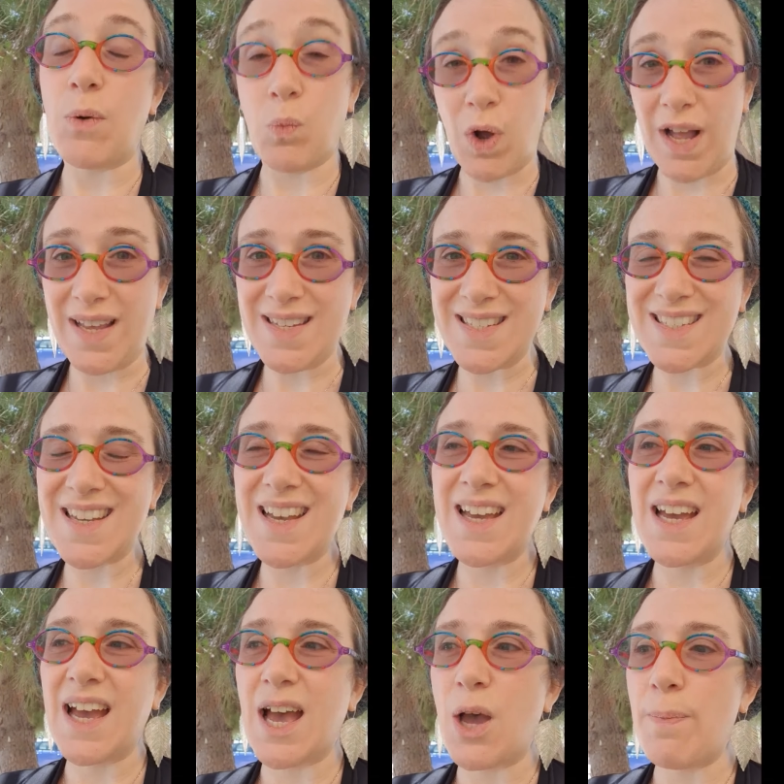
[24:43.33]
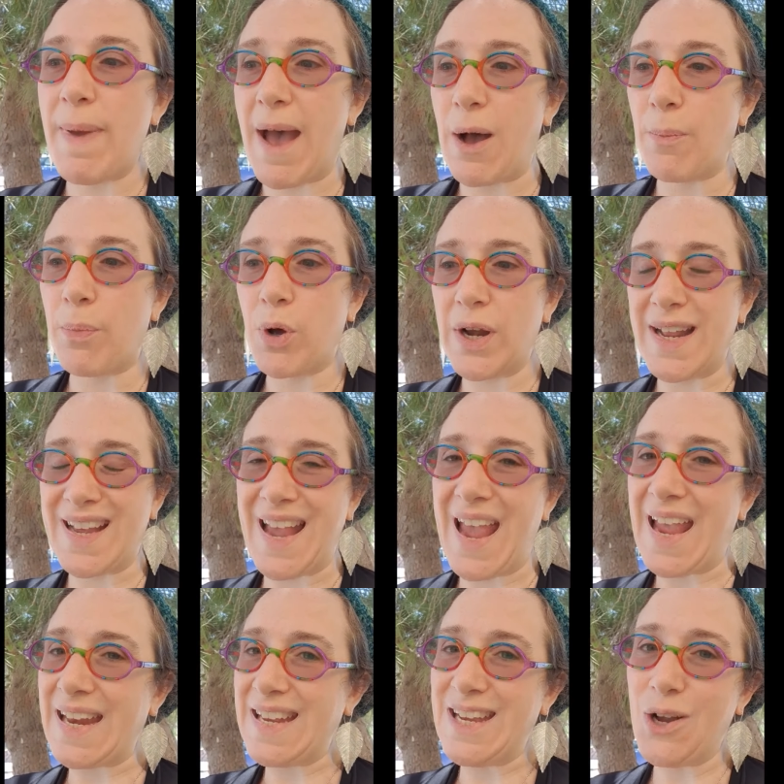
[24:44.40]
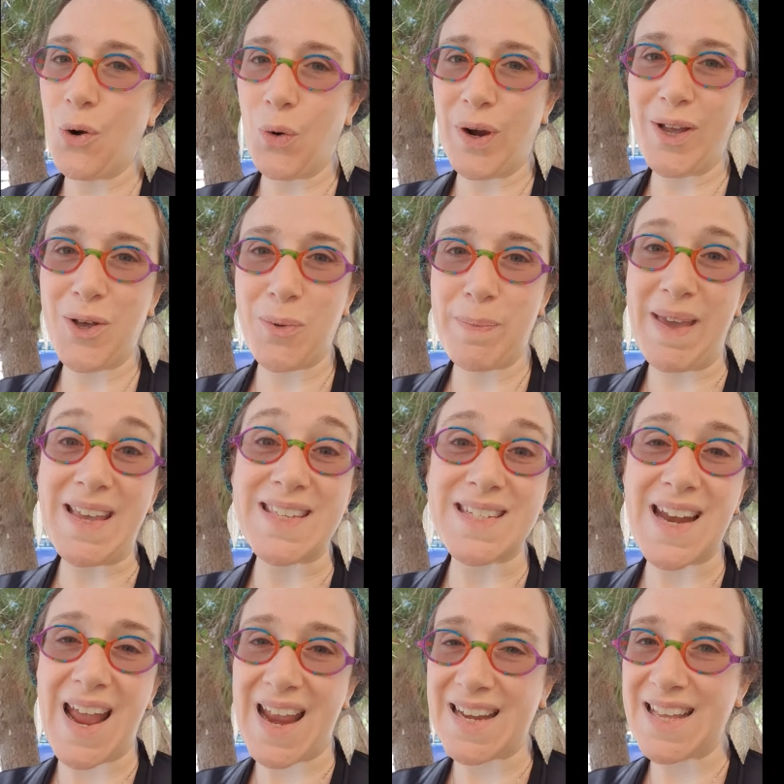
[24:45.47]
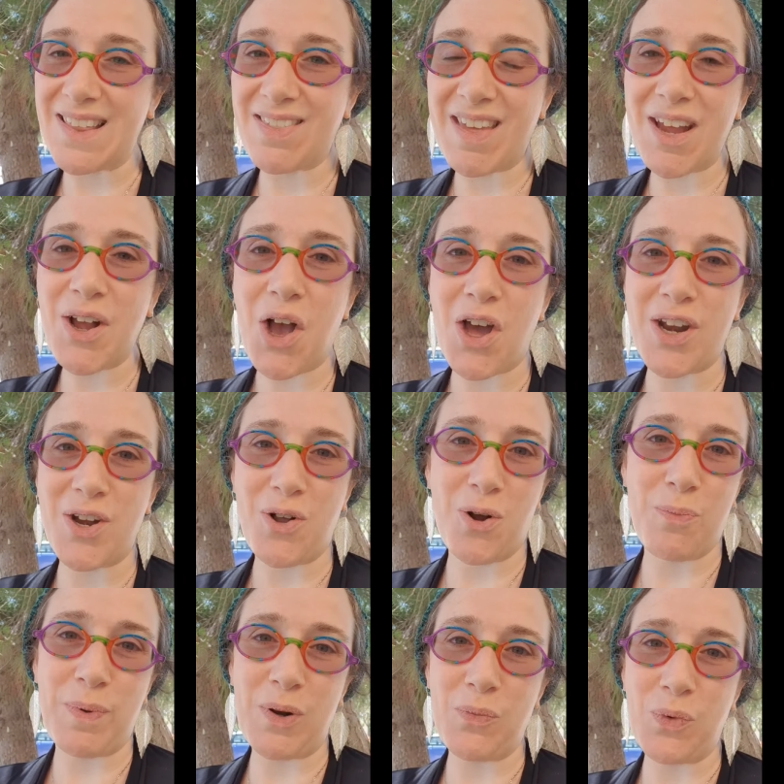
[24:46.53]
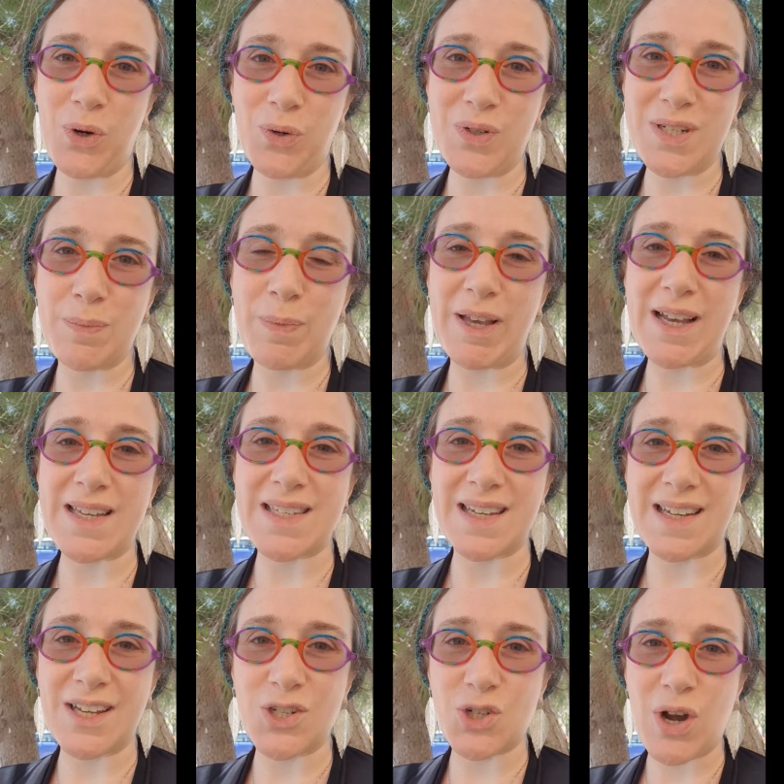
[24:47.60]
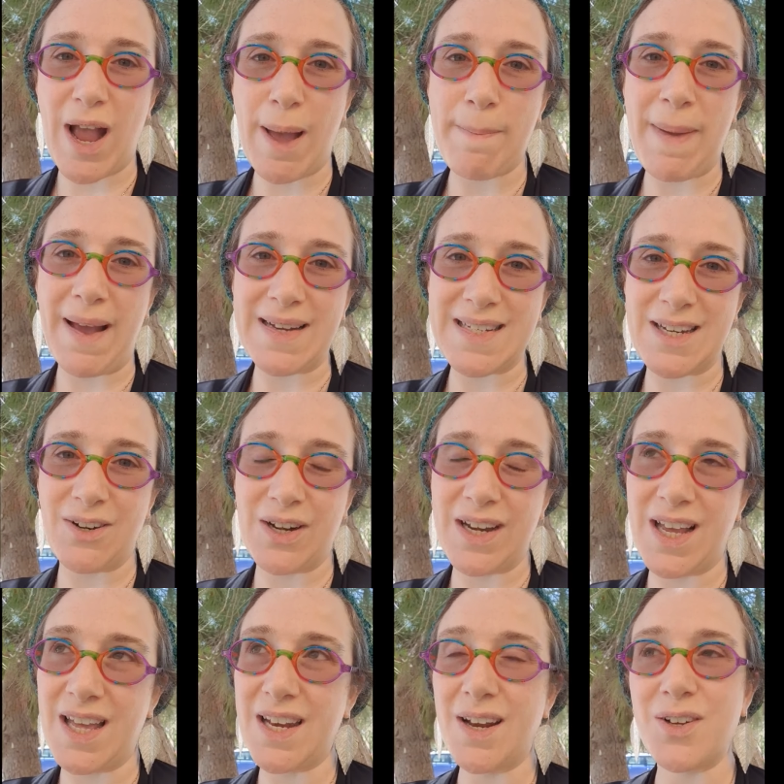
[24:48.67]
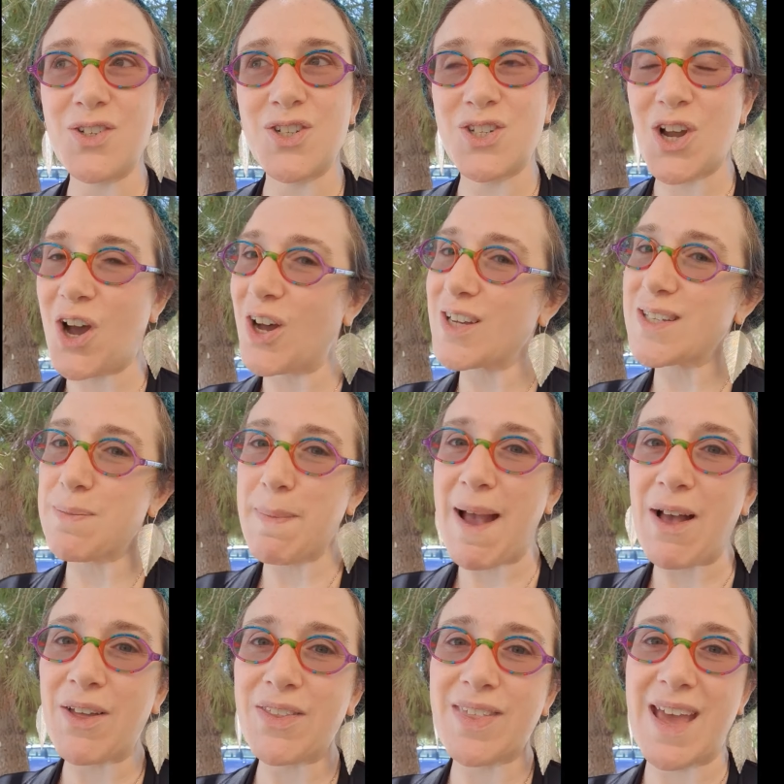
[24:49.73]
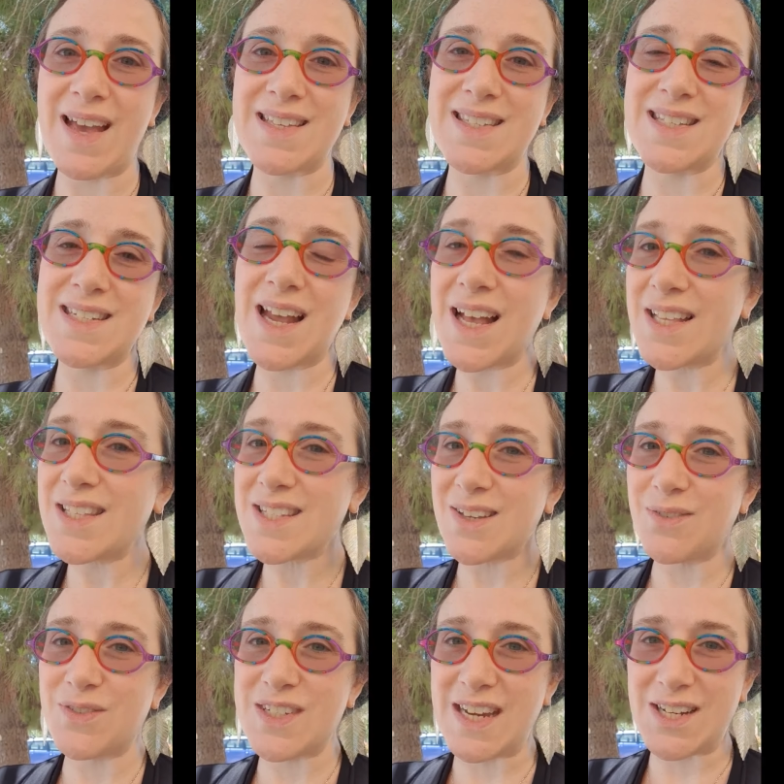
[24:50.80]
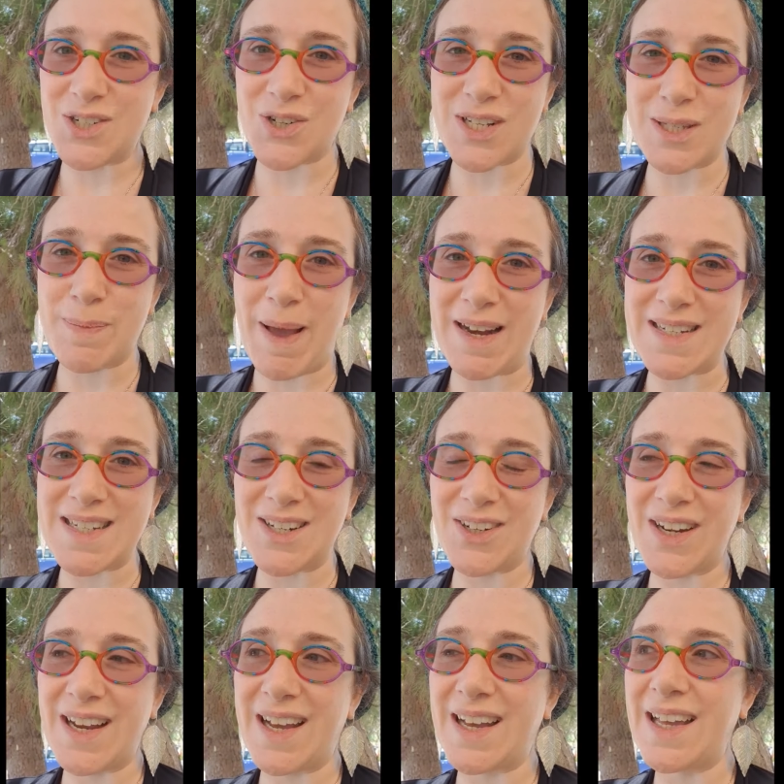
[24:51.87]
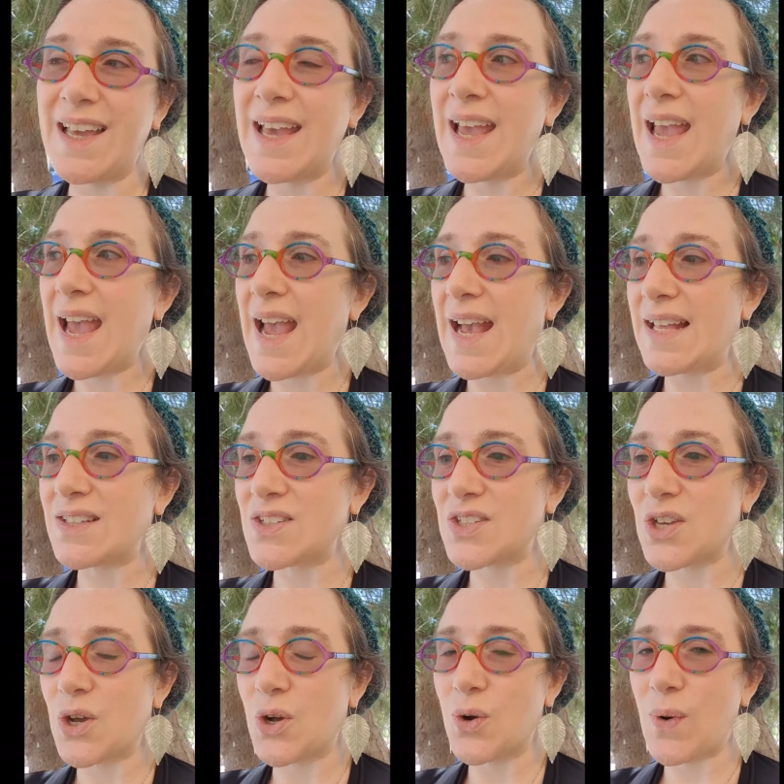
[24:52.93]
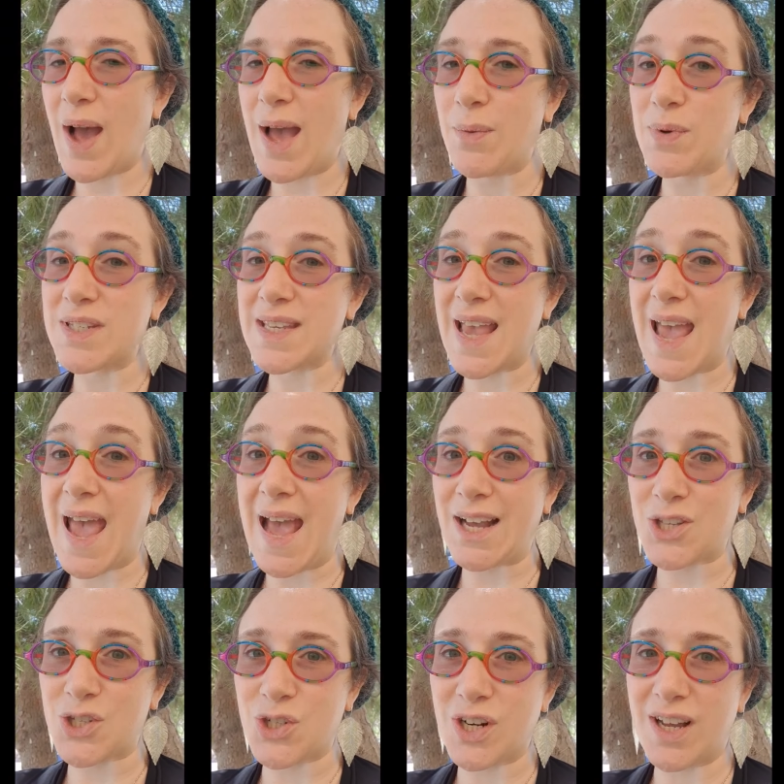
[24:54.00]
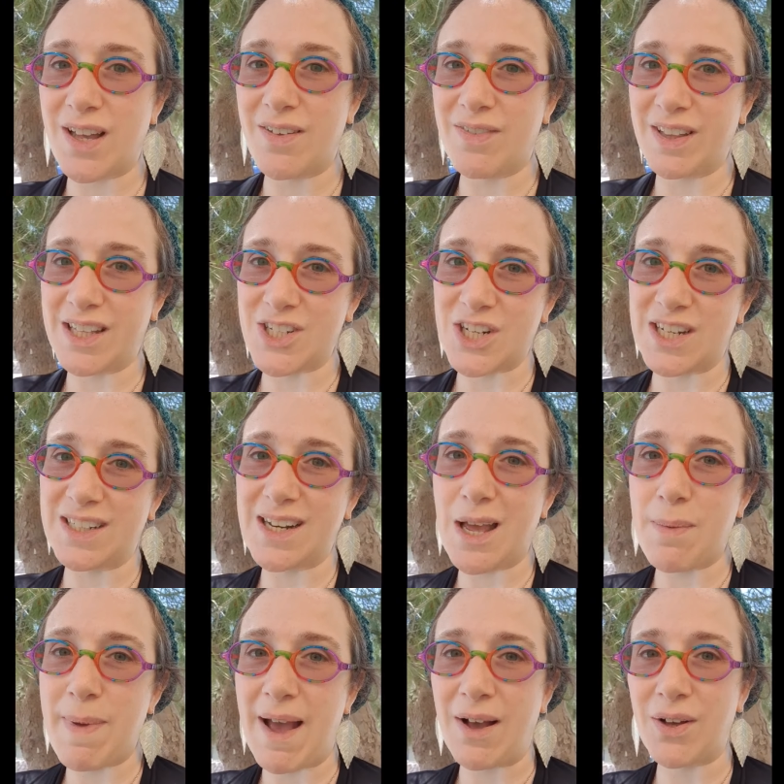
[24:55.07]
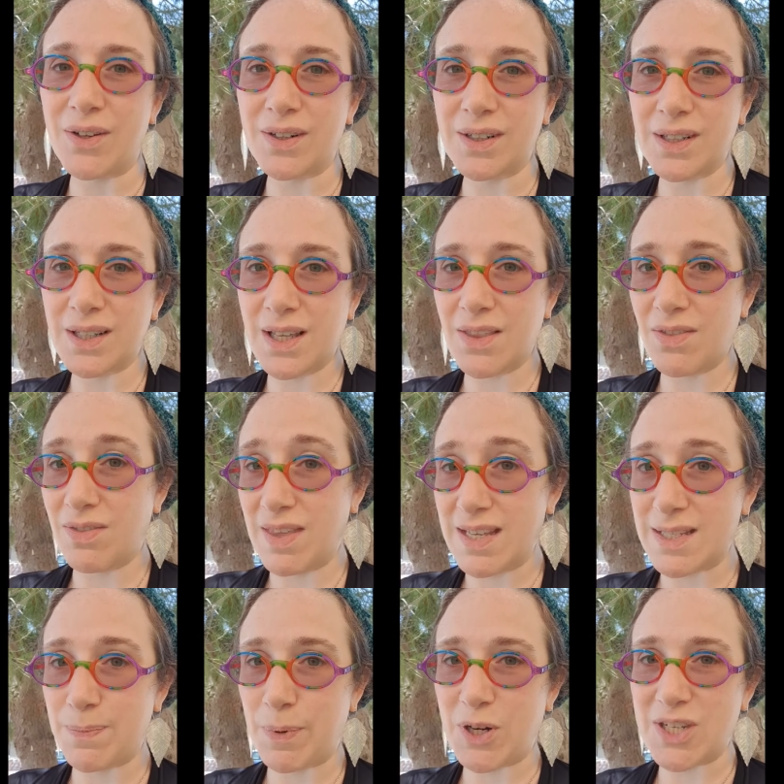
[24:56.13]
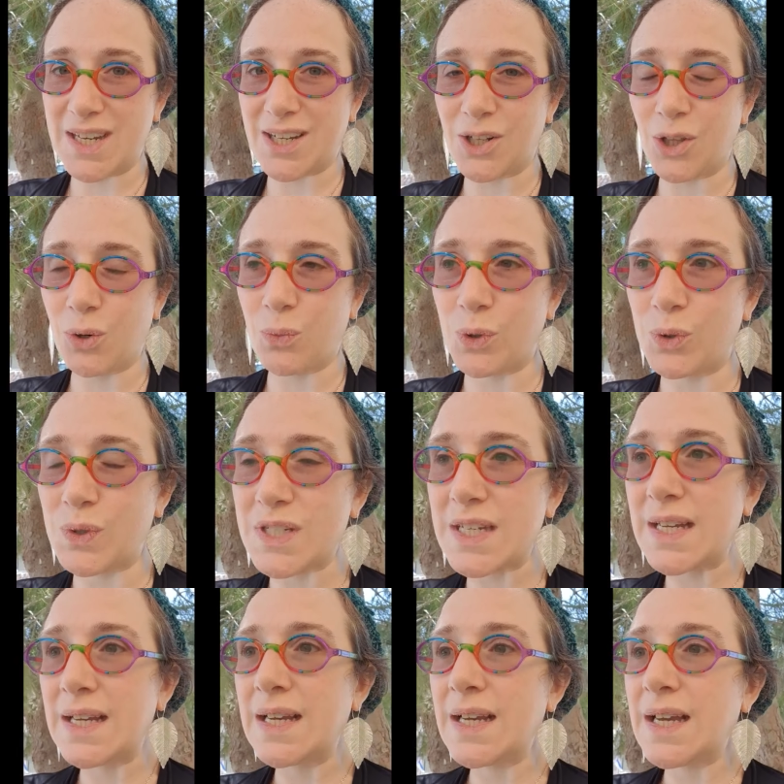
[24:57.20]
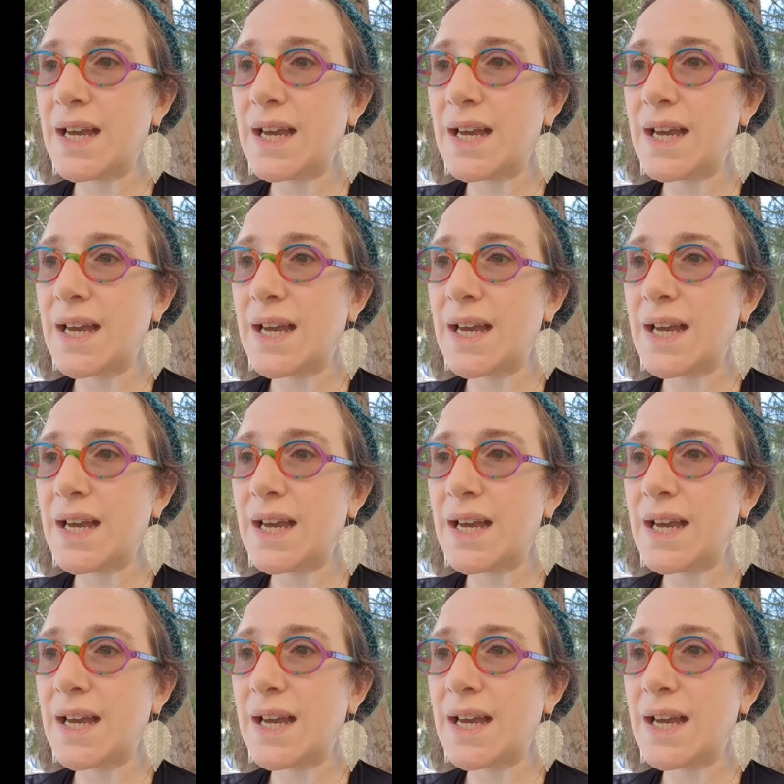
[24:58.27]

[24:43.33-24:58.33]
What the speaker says: and was about putting any oil-based anything on an open wound because it can trap bacteria, and a dog's mouth has tons of dangerous bacteria, and so I was extra vigilant about this particular wound.